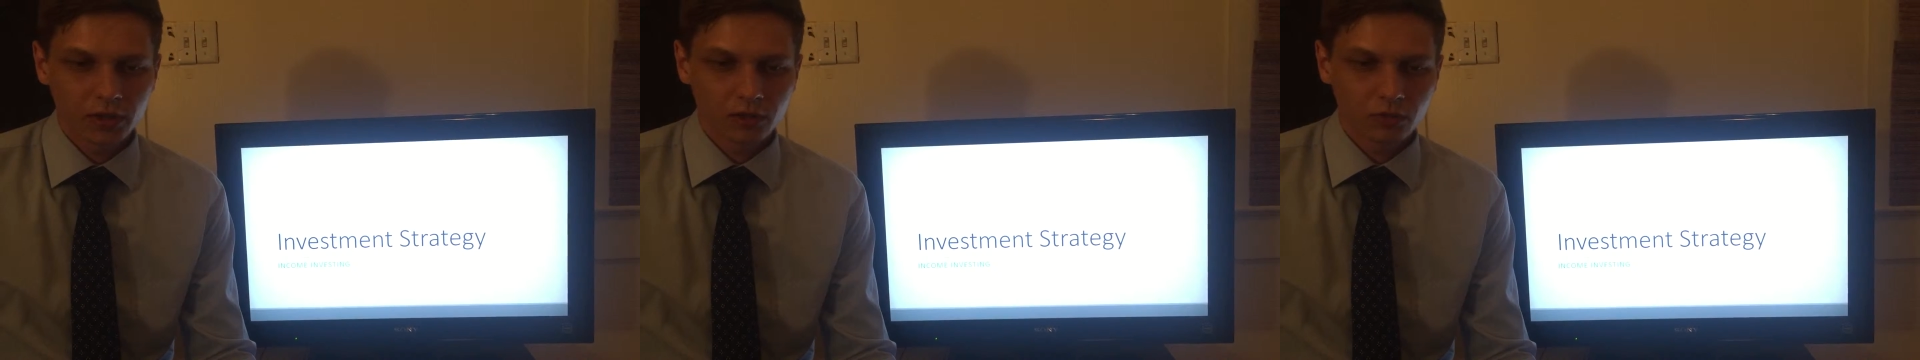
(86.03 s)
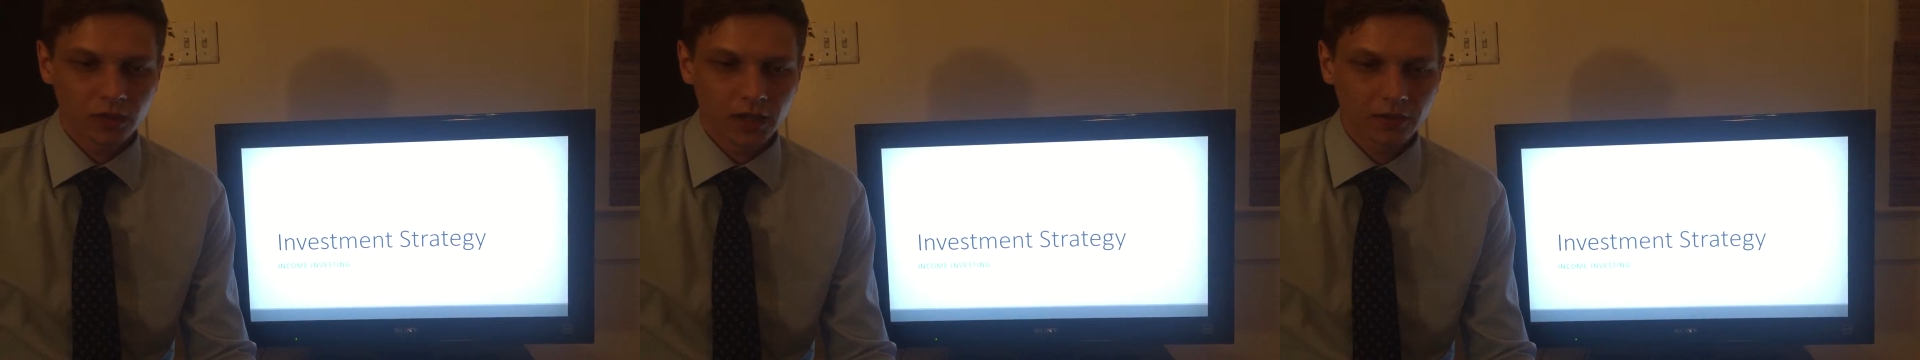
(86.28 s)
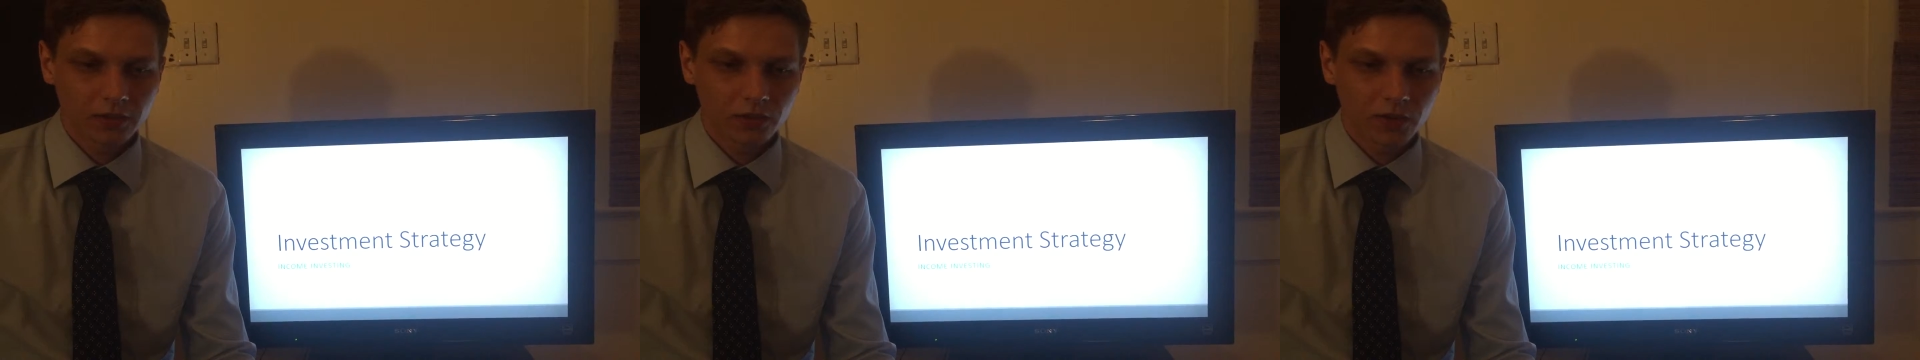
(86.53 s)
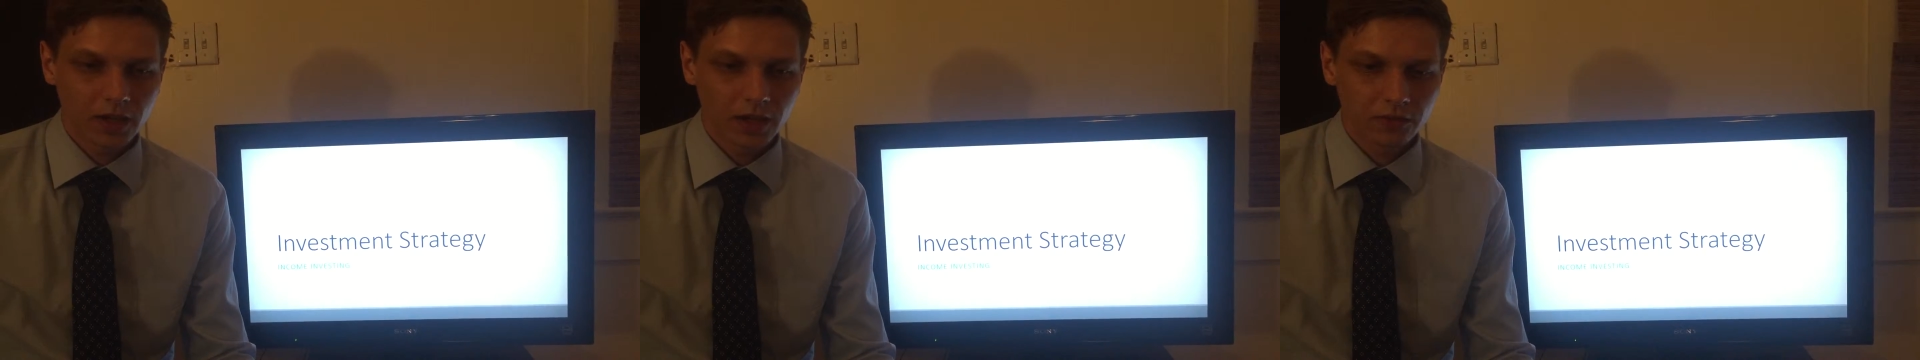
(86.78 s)
you will have
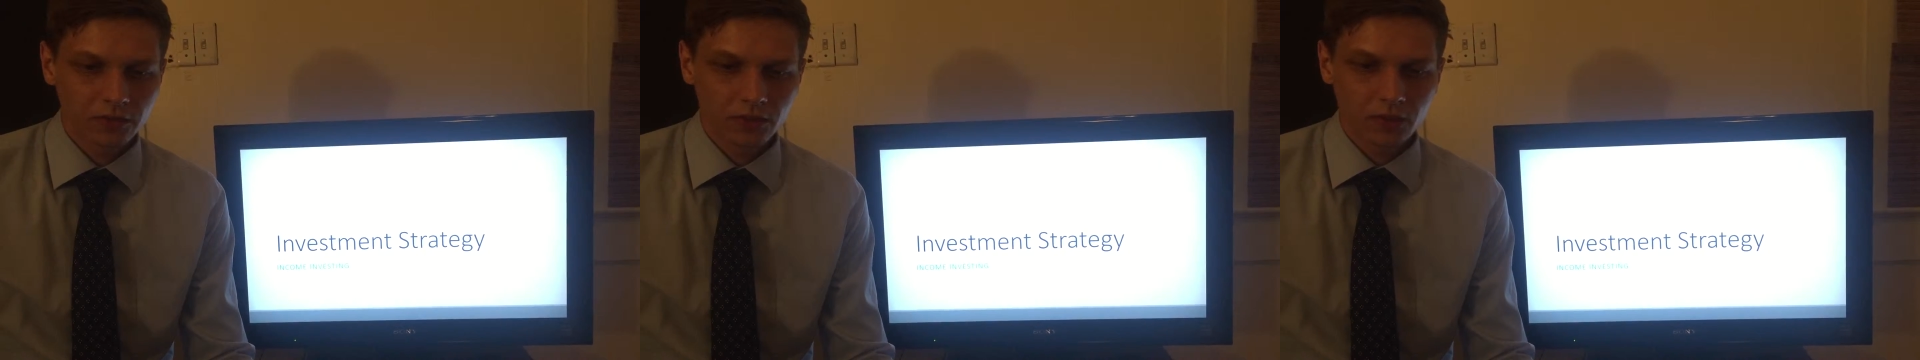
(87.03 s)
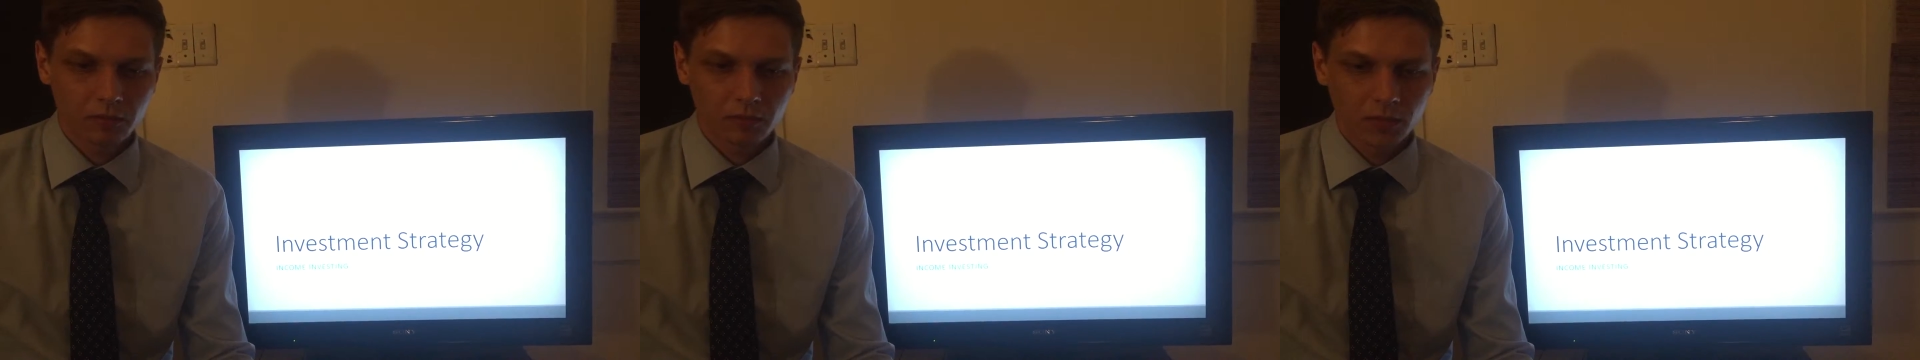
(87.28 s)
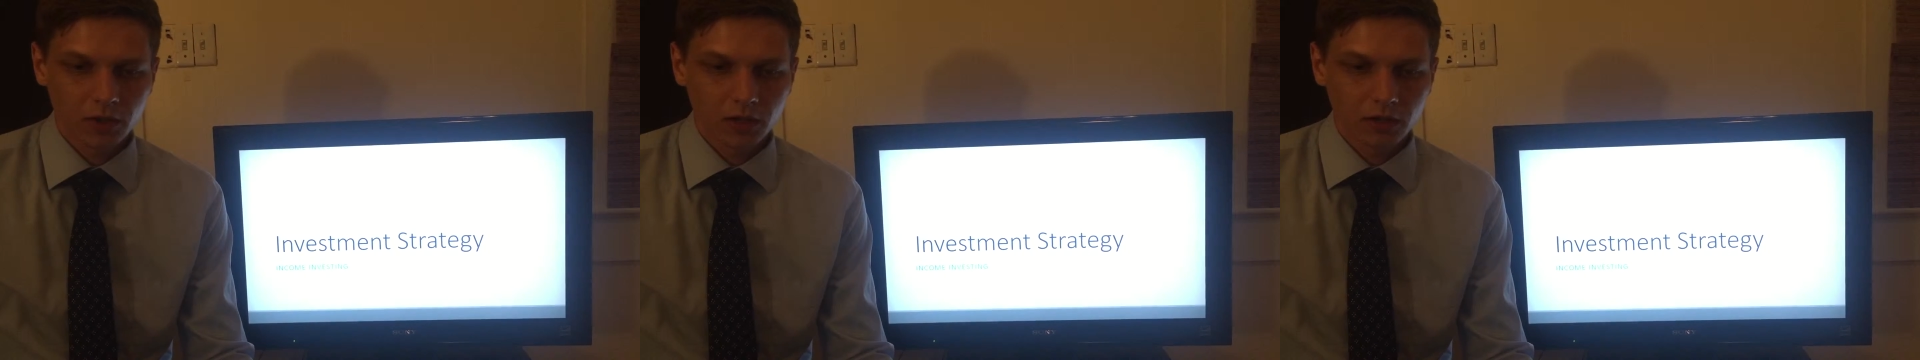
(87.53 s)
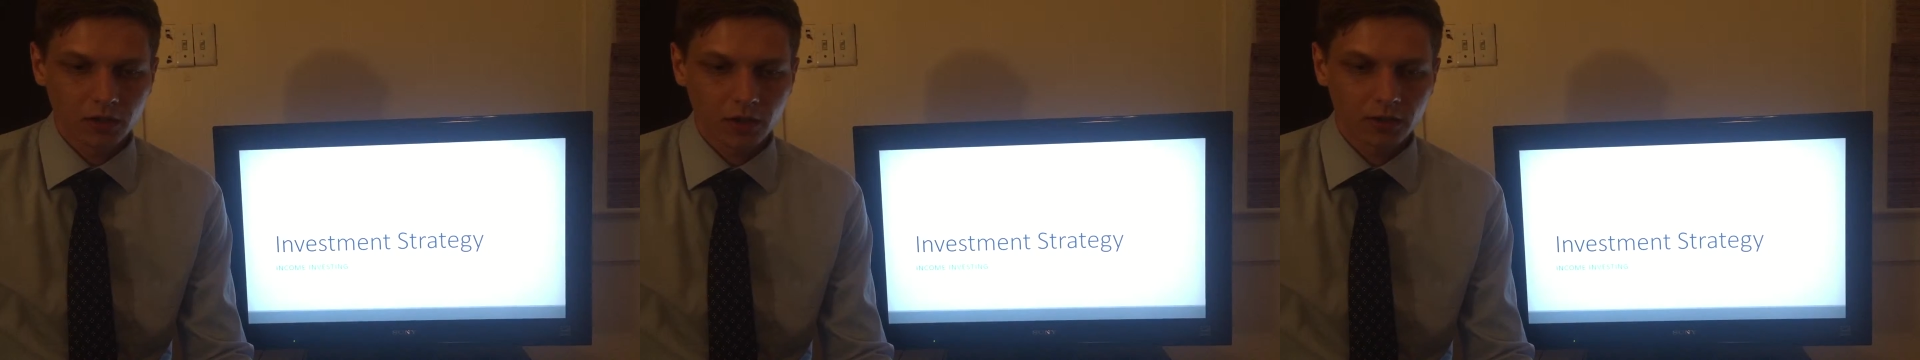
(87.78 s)
to have some
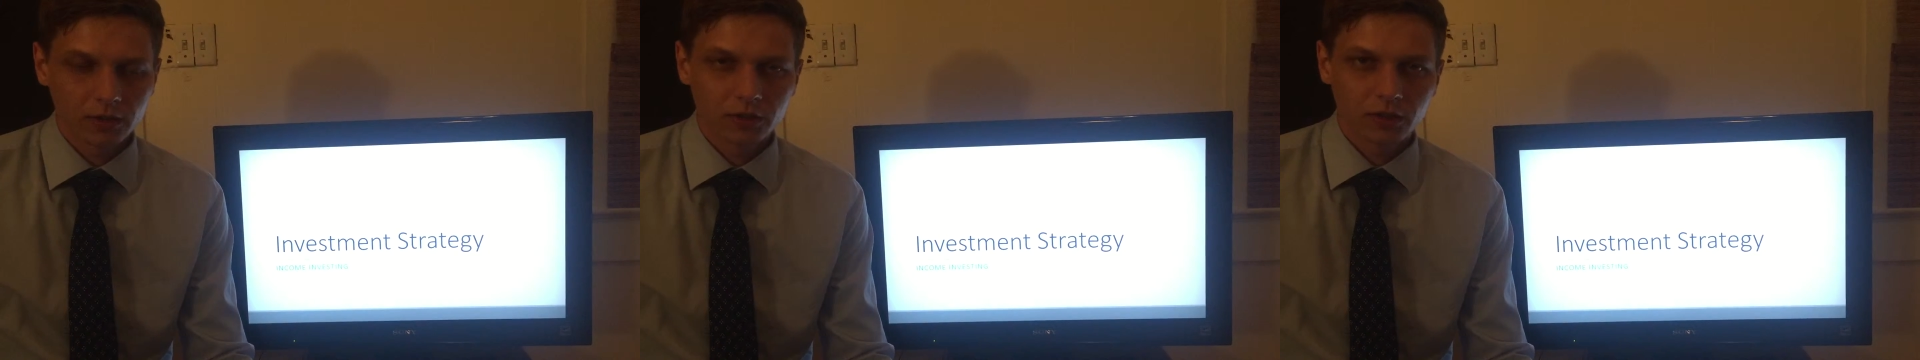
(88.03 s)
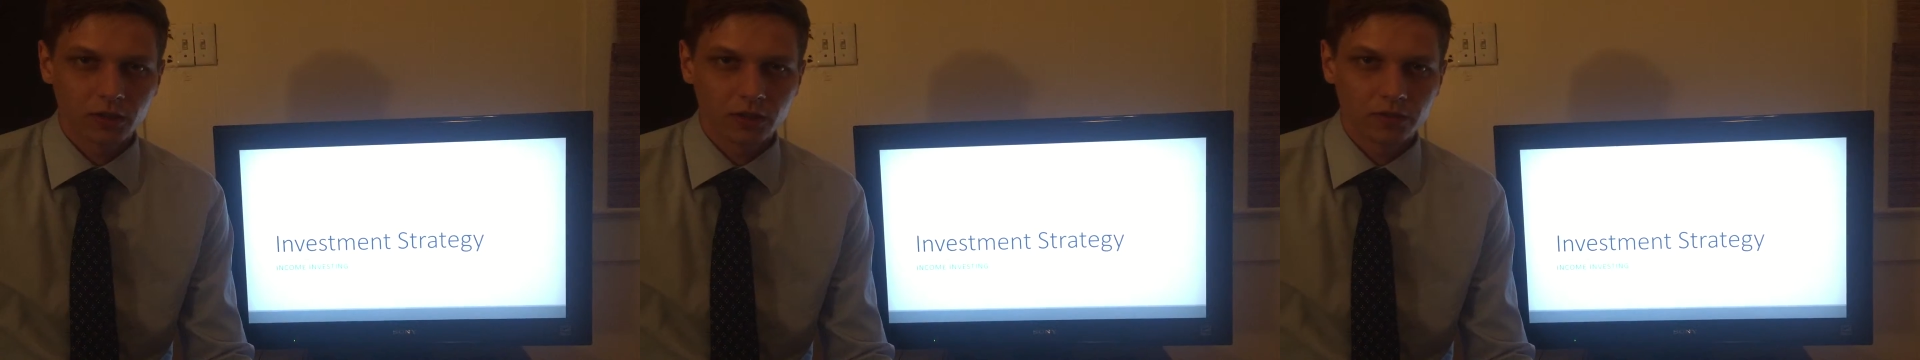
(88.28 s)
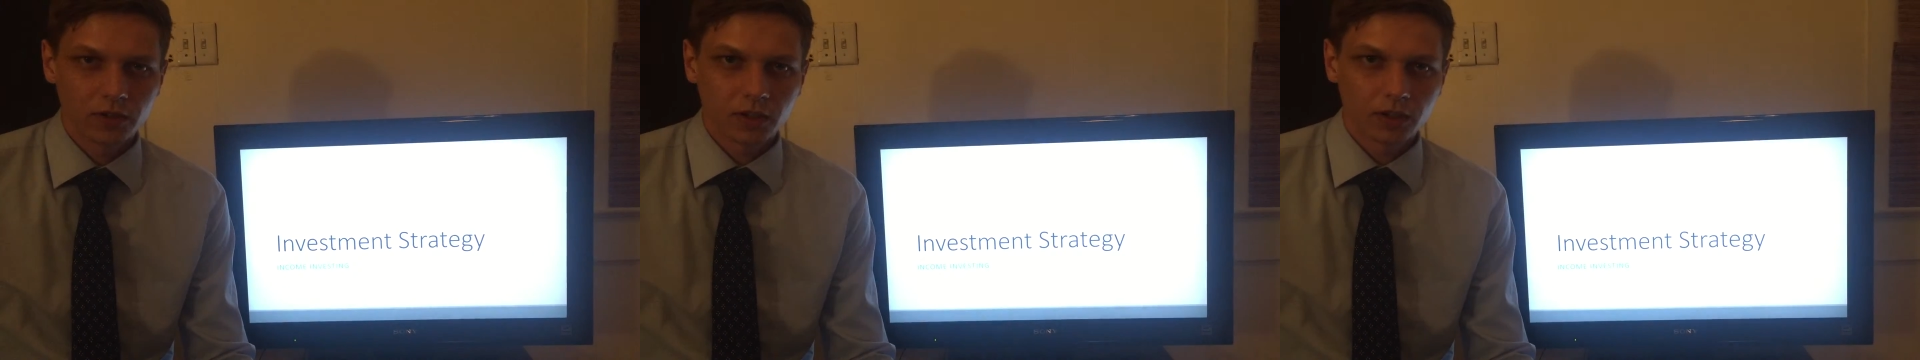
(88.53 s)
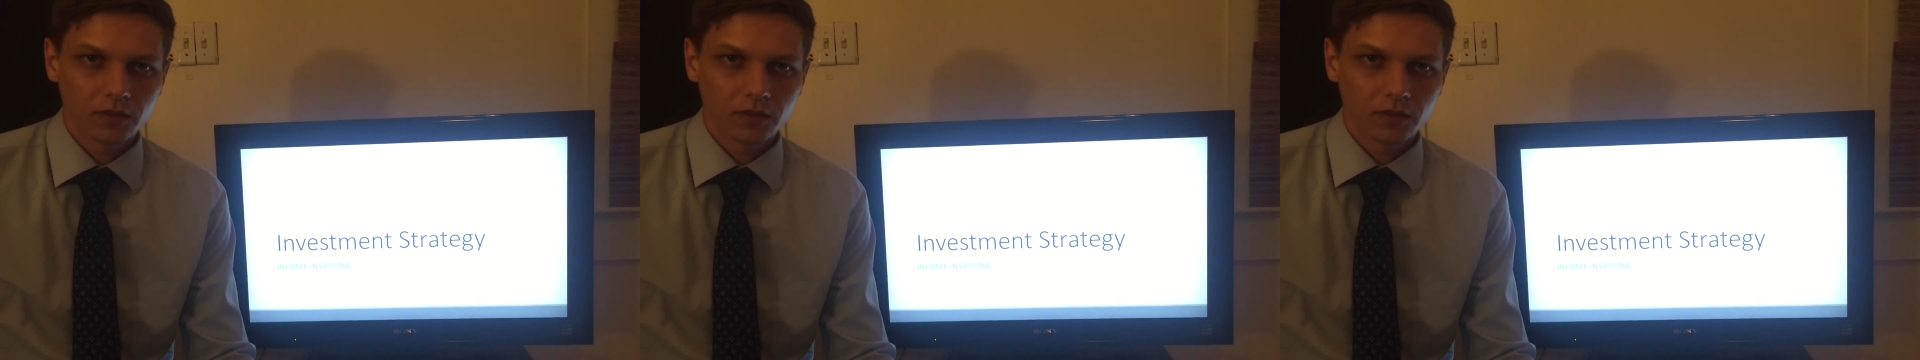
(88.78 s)
knowledge of